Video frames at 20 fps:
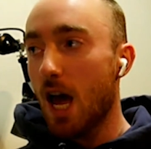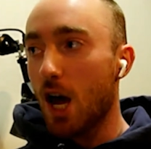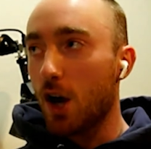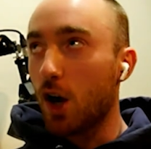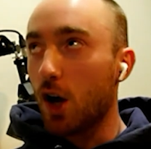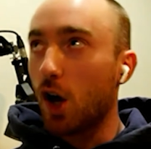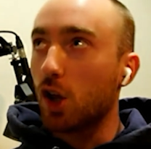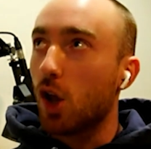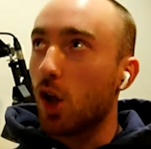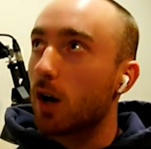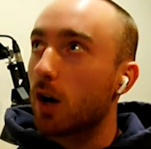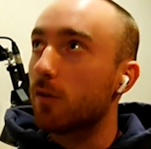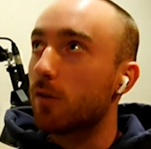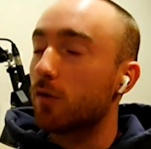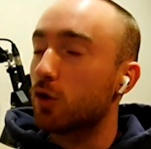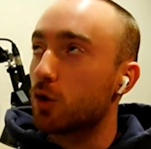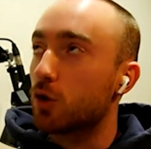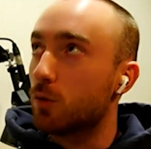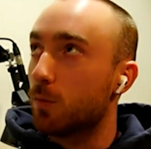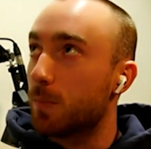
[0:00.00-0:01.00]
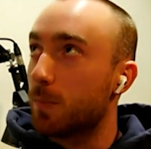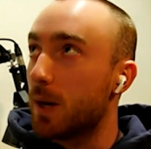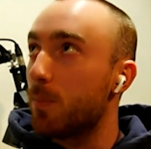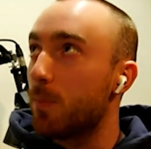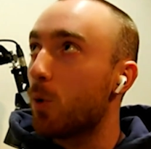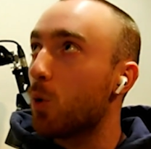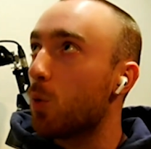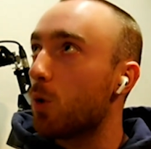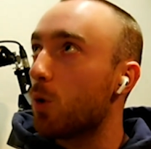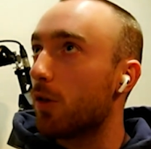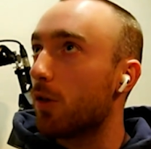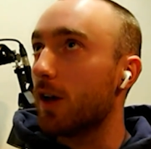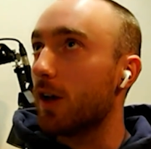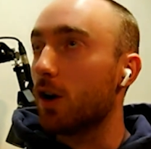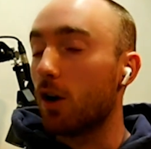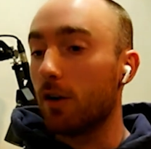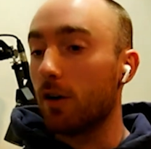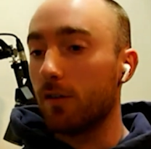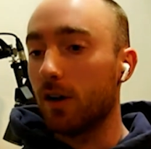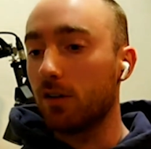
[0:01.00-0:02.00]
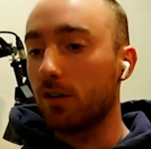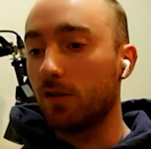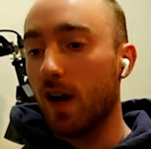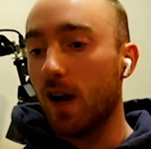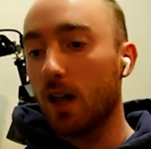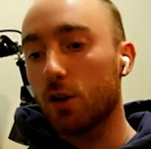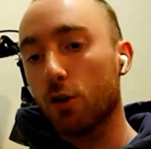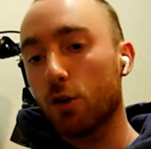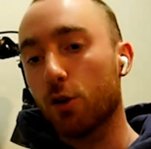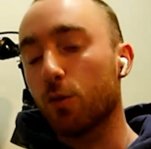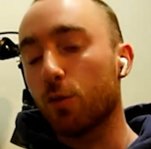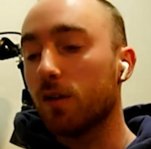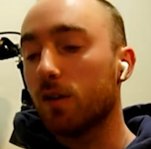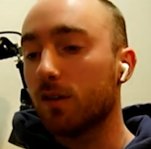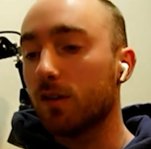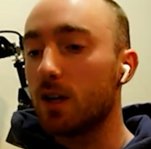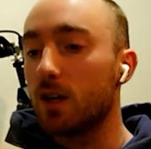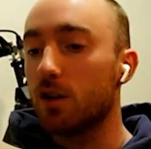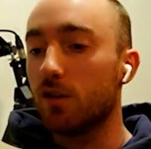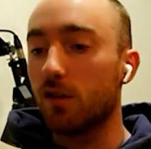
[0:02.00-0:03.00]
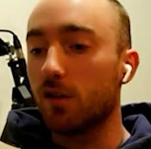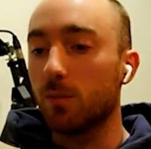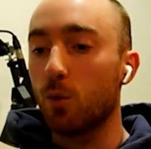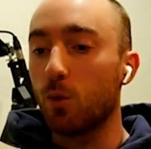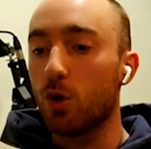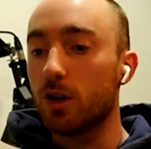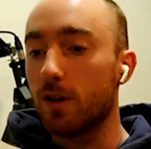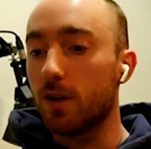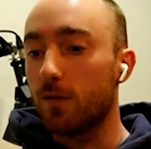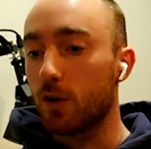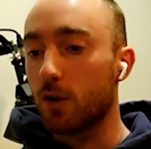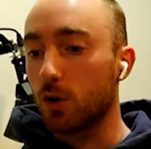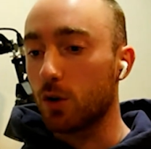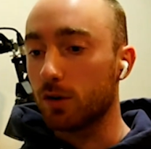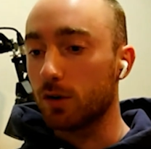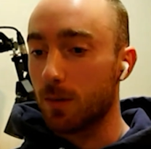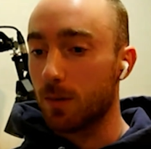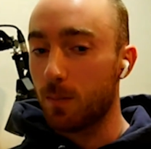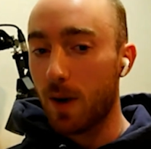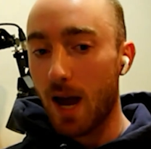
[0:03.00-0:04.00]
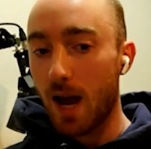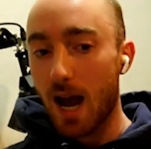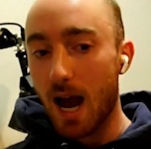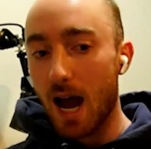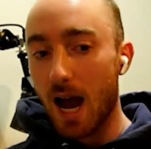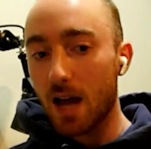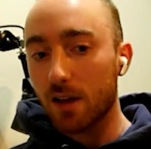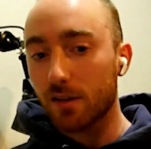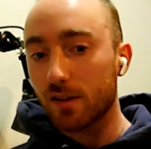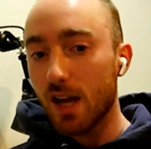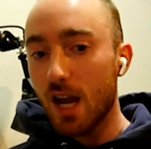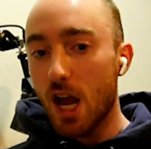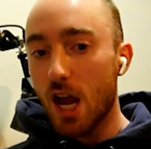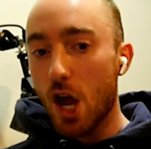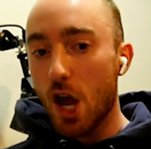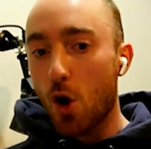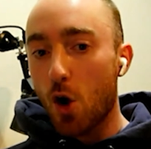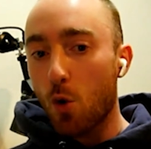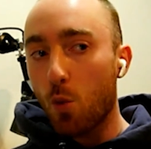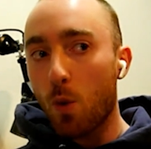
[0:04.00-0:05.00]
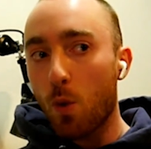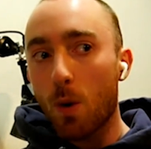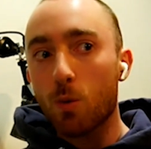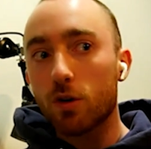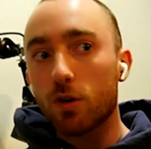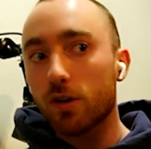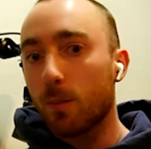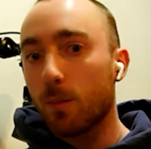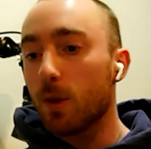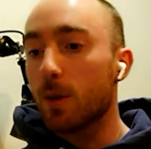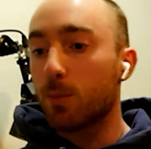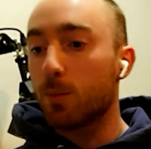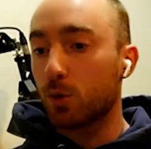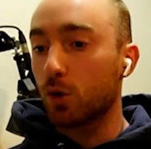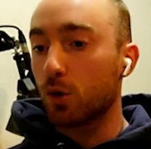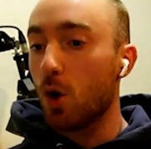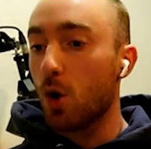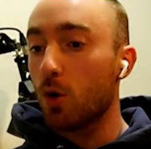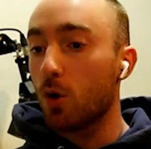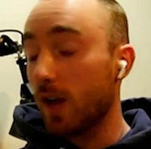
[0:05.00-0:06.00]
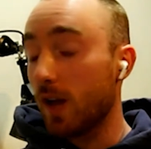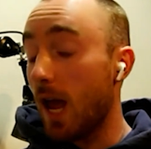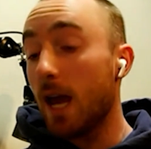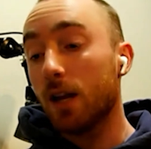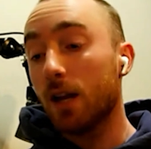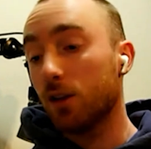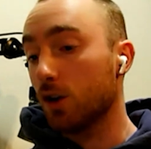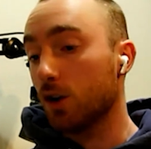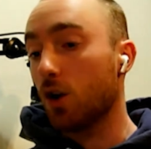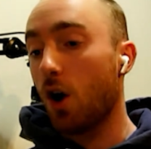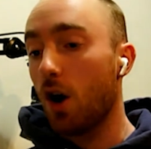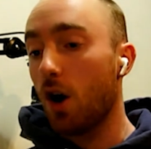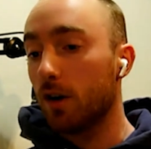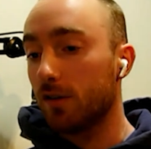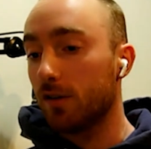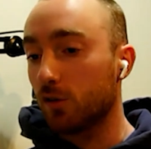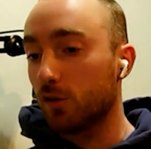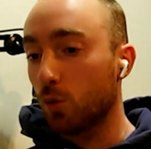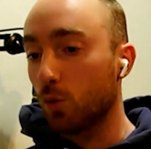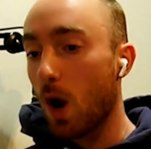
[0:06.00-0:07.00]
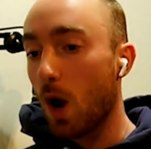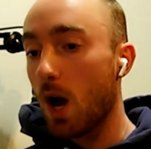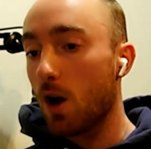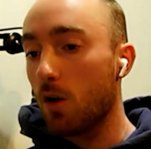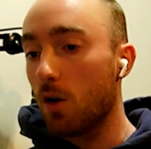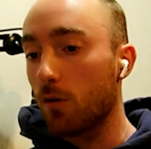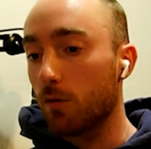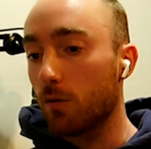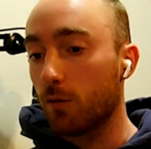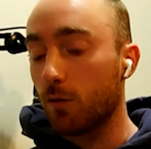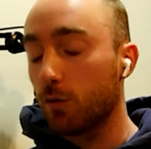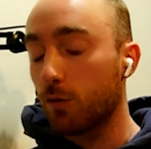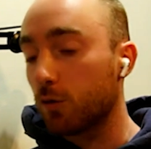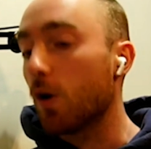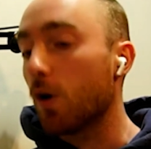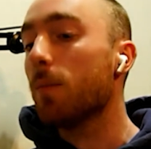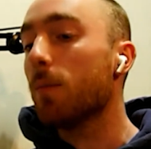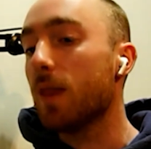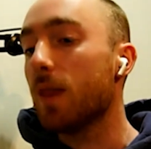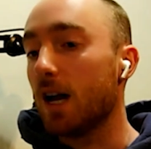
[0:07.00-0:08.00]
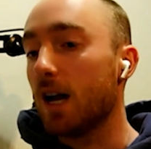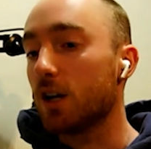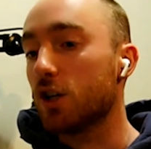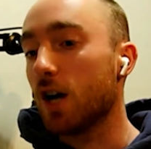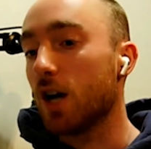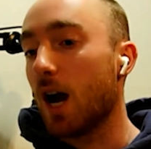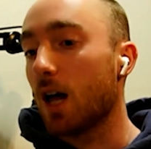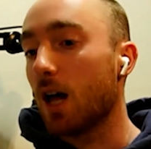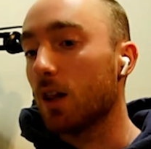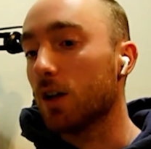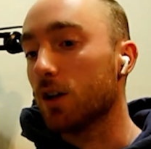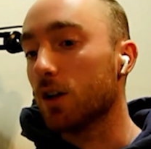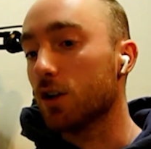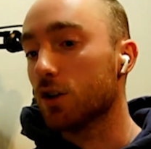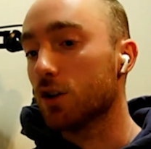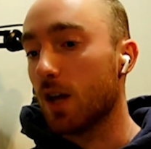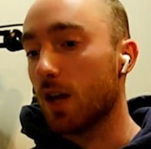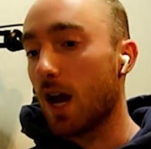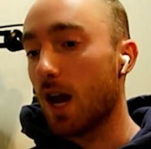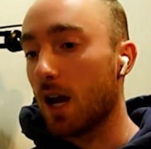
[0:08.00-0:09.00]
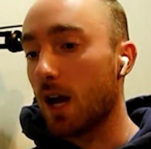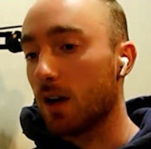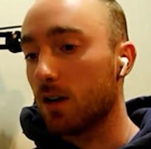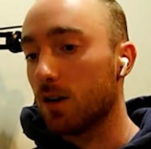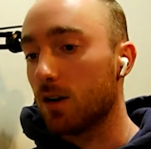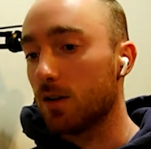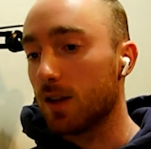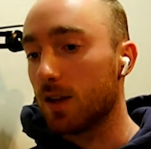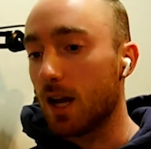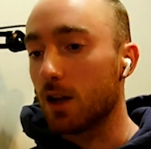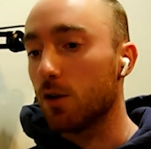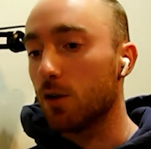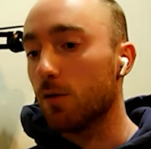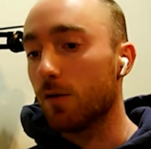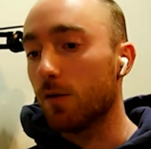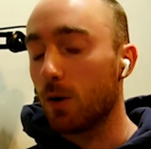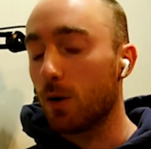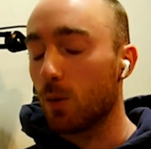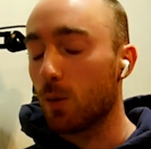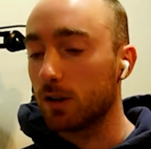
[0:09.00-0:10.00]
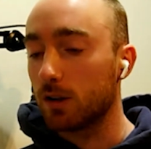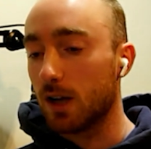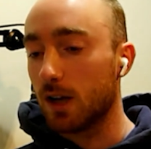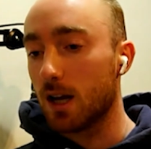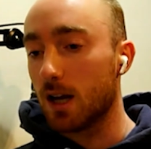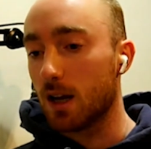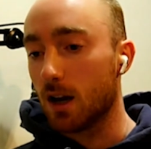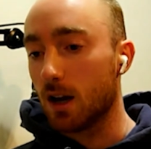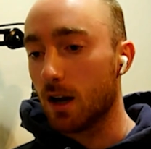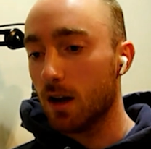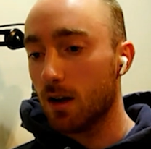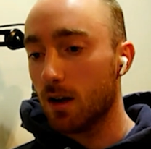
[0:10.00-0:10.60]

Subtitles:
A lot of people will think on face value 3 stages is more difficult to pass. What were some of the pros and the cons as well from that challenge that you found while taking it?